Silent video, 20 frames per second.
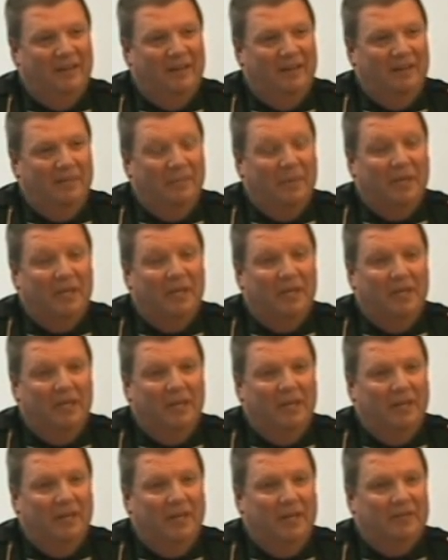But
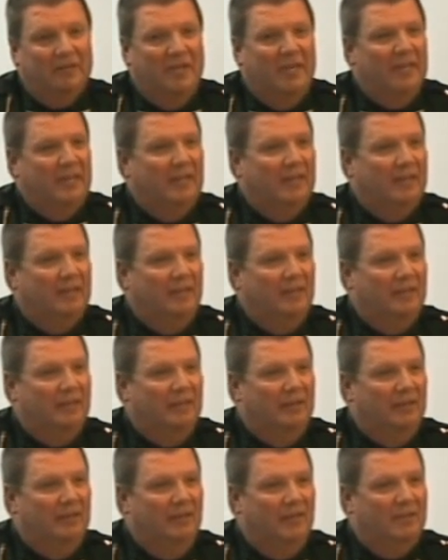I take it
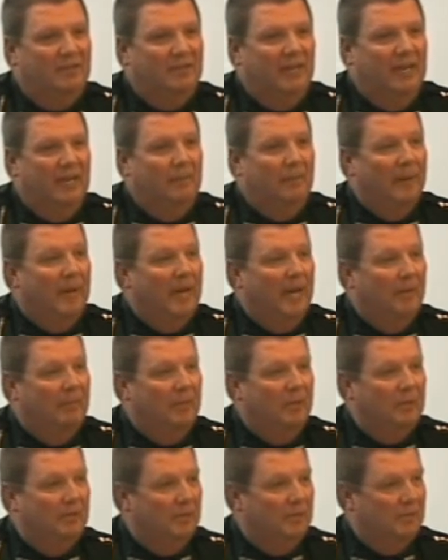and stand by it
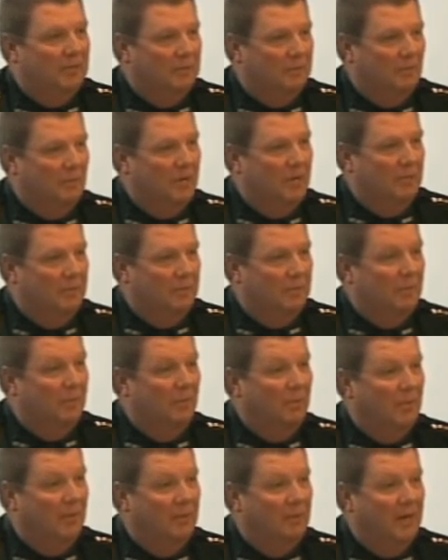because that's where I was
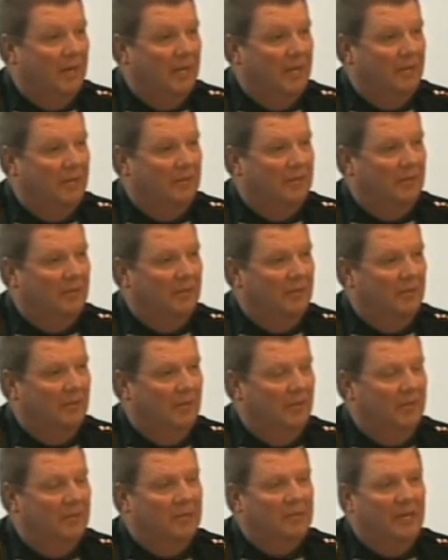born and raised,
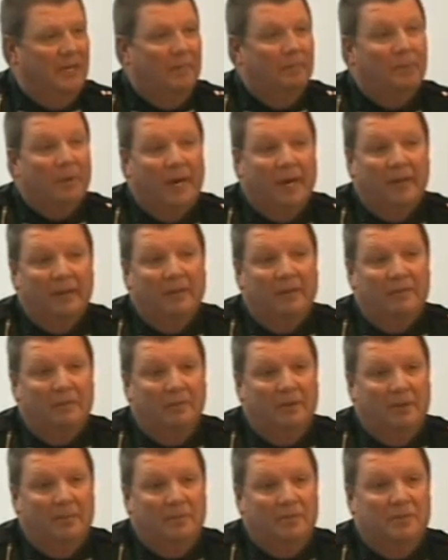and stand proudly to
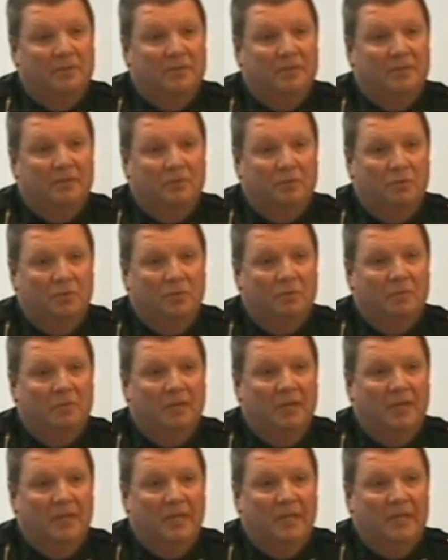represent you
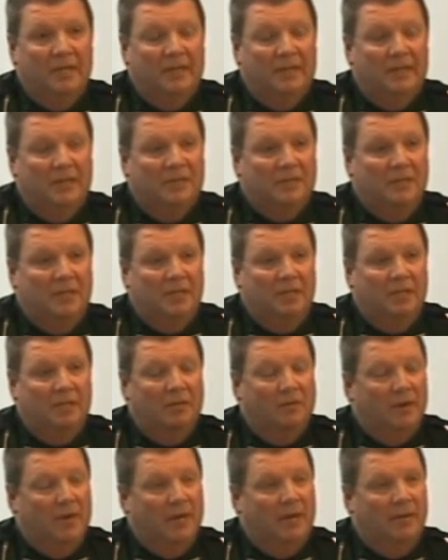in the city and
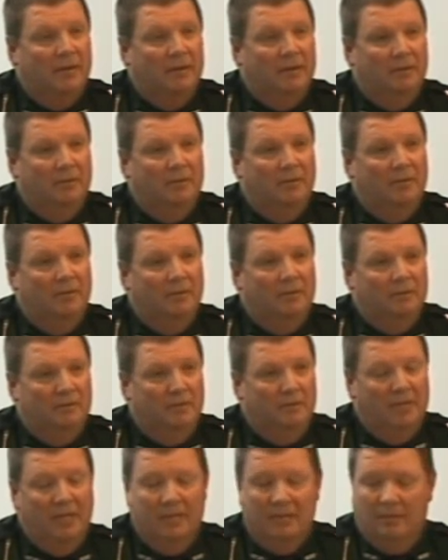trying to
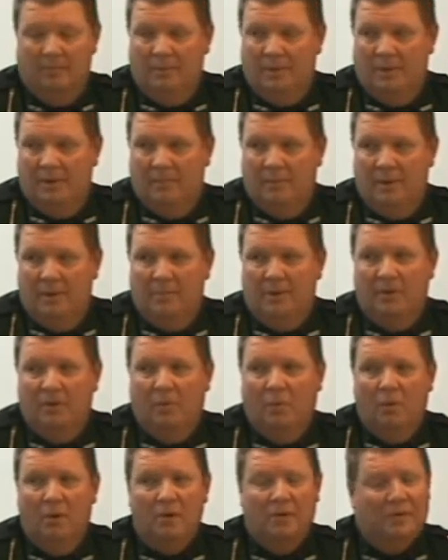get the men and women to
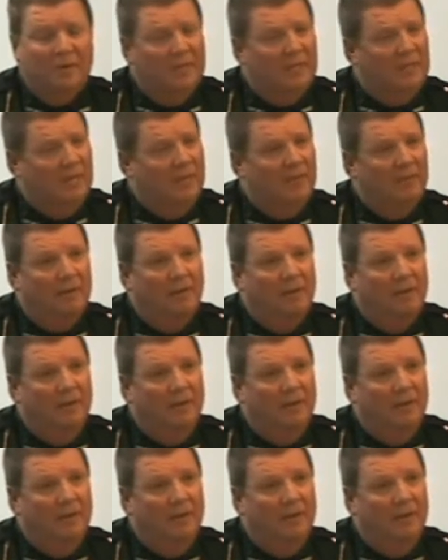work together.